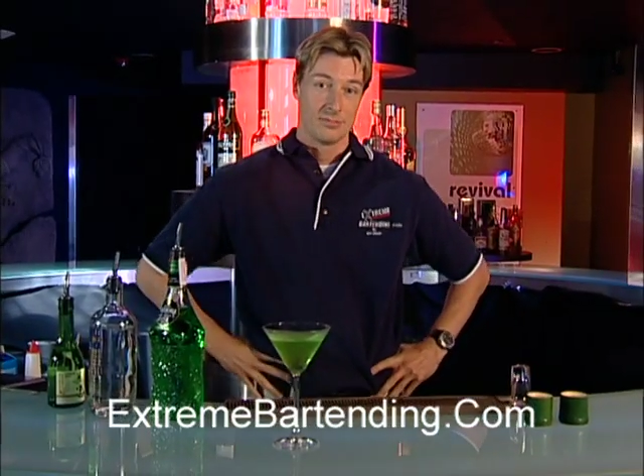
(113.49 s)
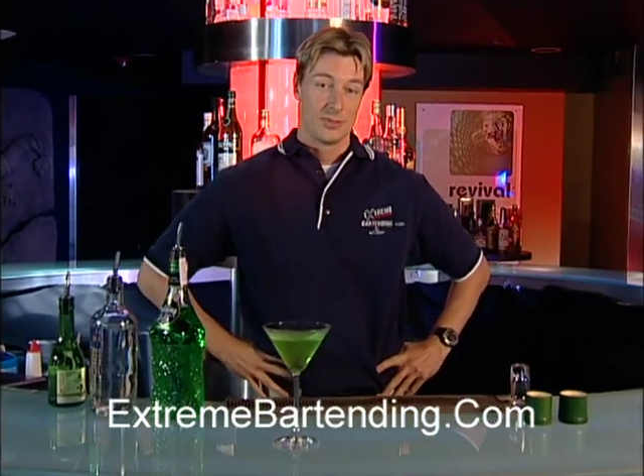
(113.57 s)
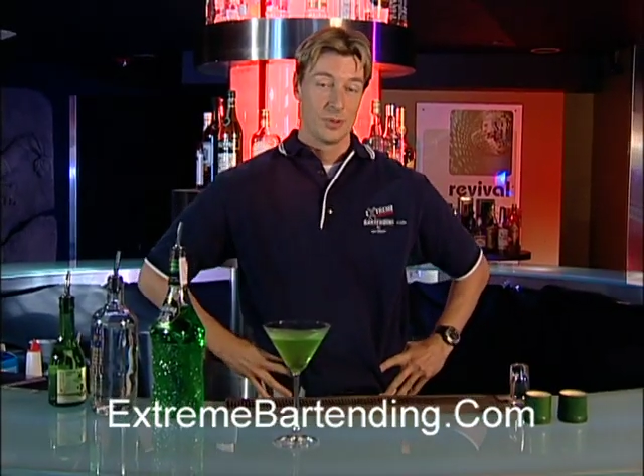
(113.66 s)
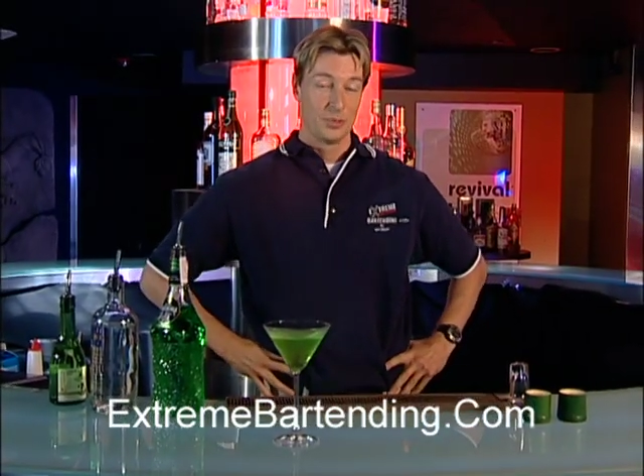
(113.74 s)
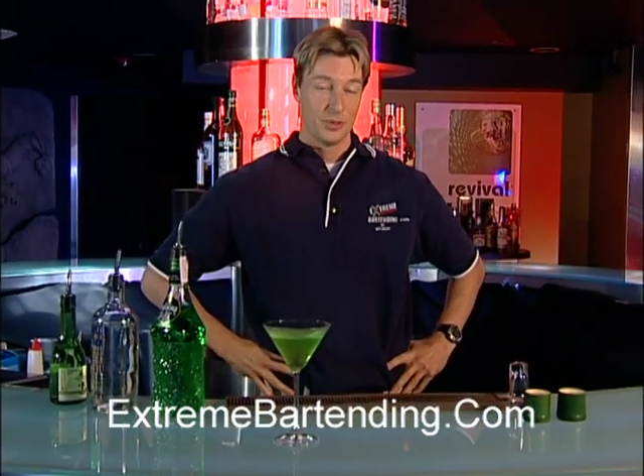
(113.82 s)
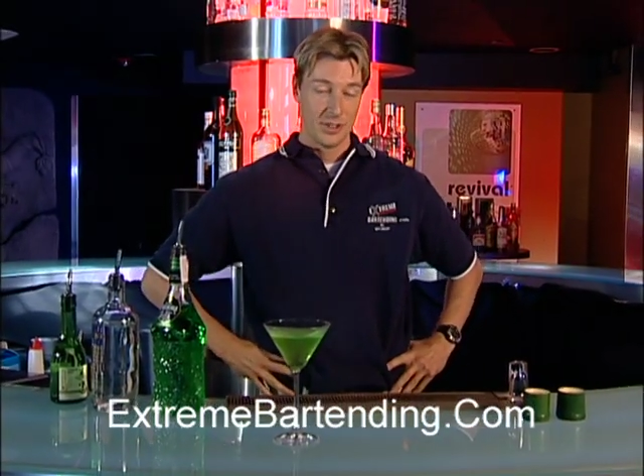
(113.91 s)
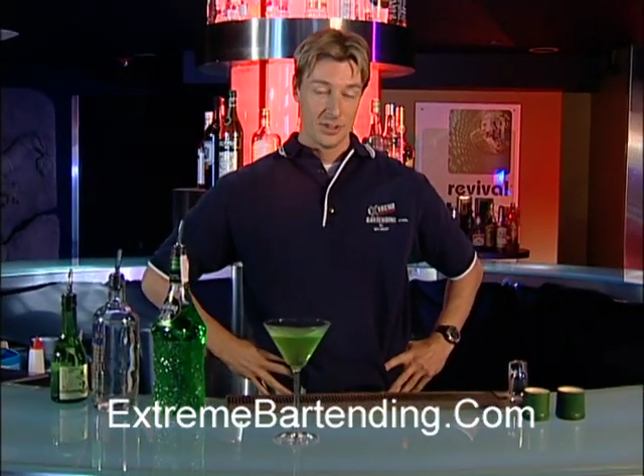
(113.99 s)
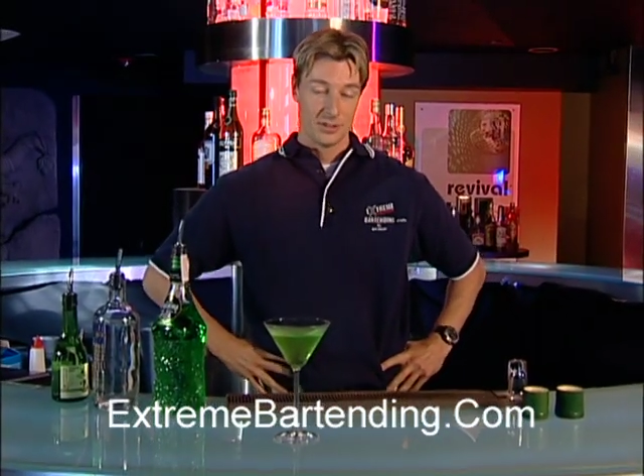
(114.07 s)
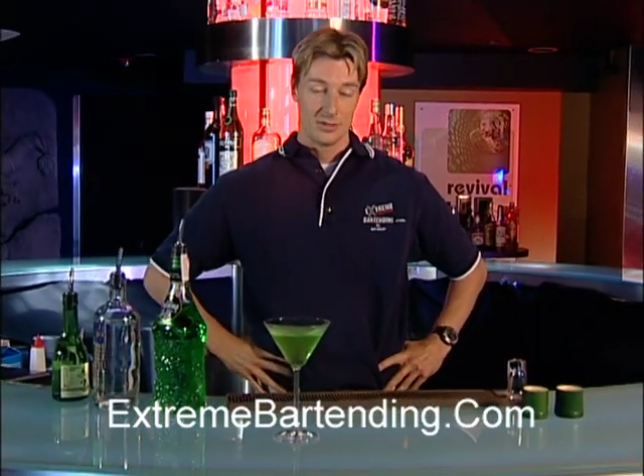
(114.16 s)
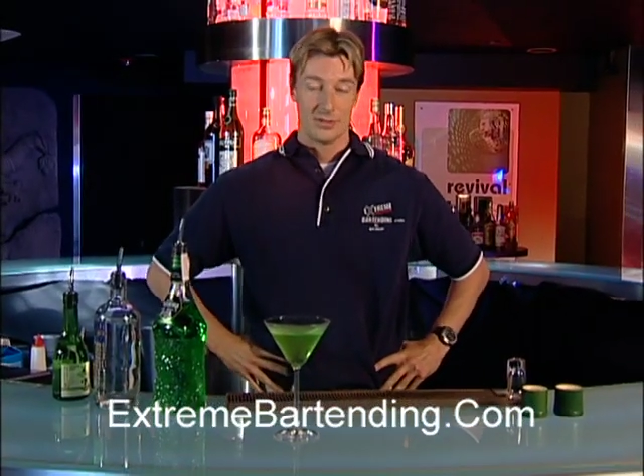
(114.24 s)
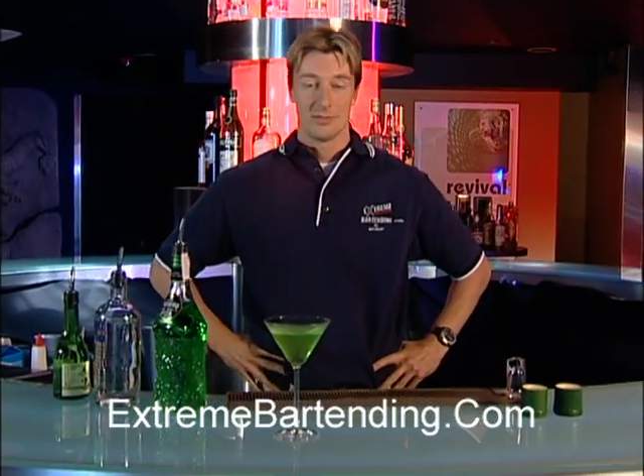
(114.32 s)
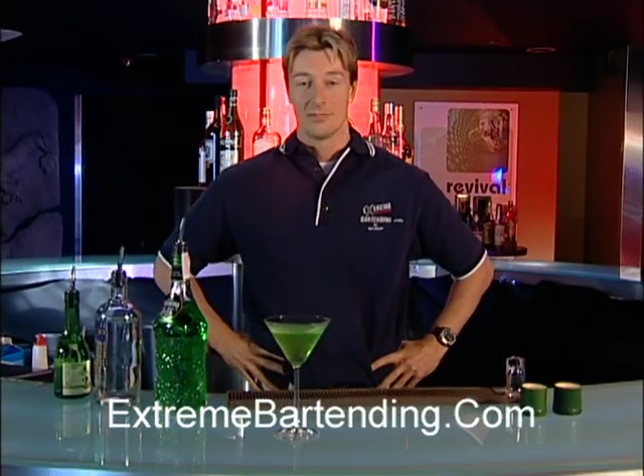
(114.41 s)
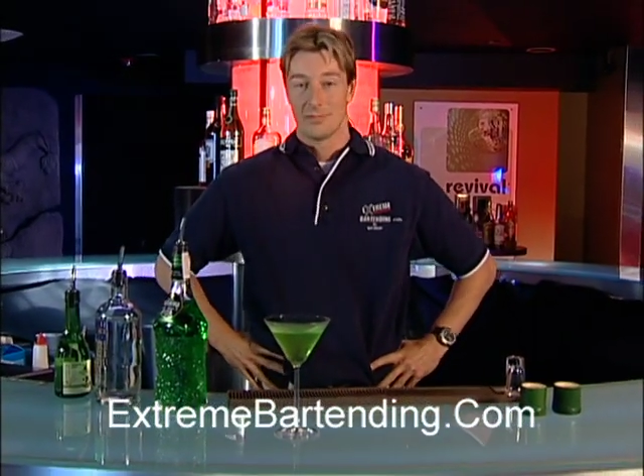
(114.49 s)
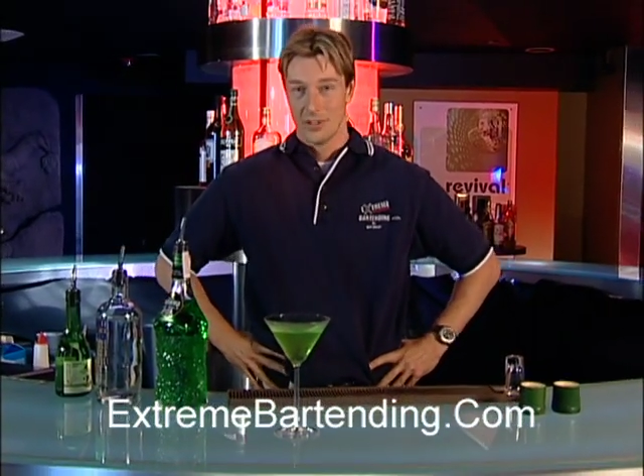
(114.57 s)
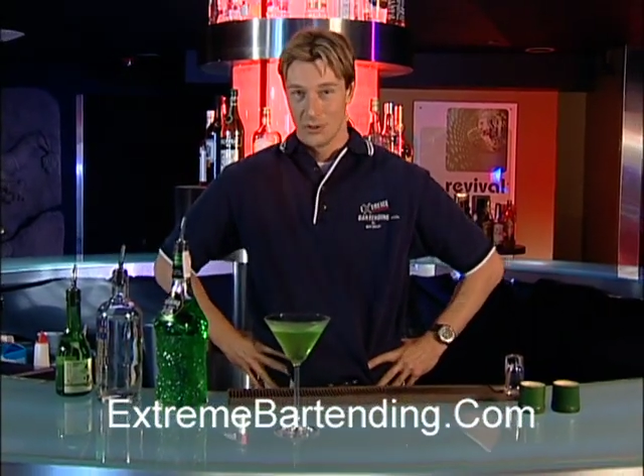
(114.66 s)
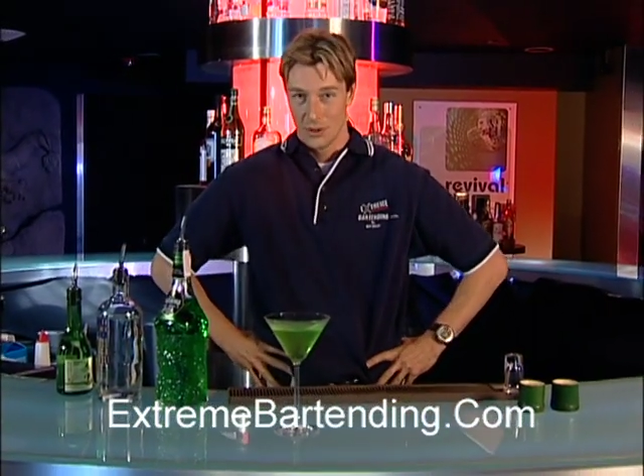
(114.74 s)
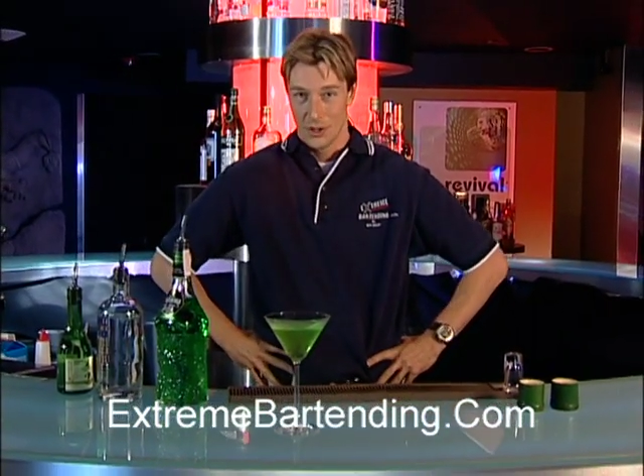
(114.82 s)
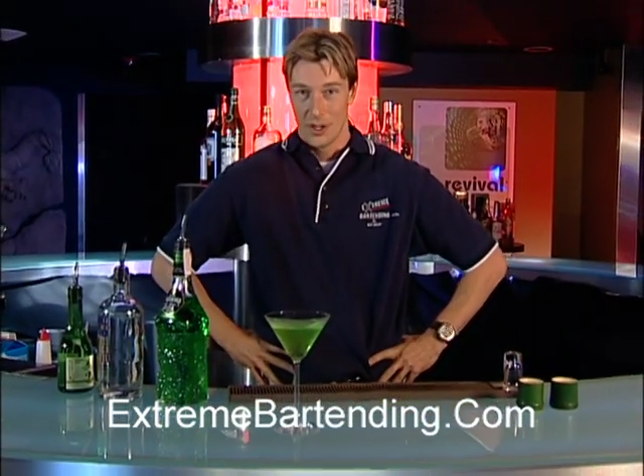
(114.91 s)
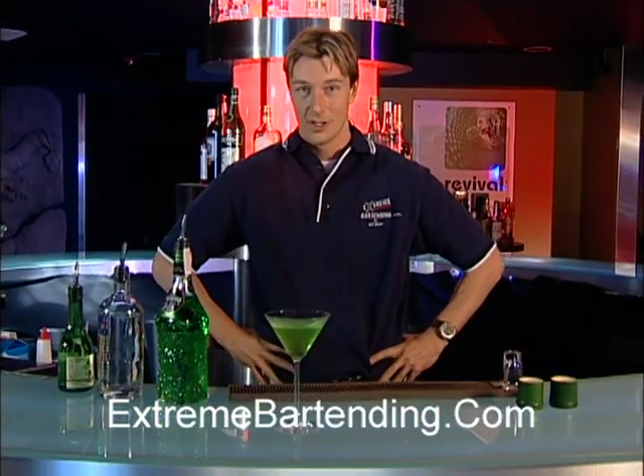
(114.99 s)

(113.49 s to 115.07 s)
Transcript: So please, enjoy,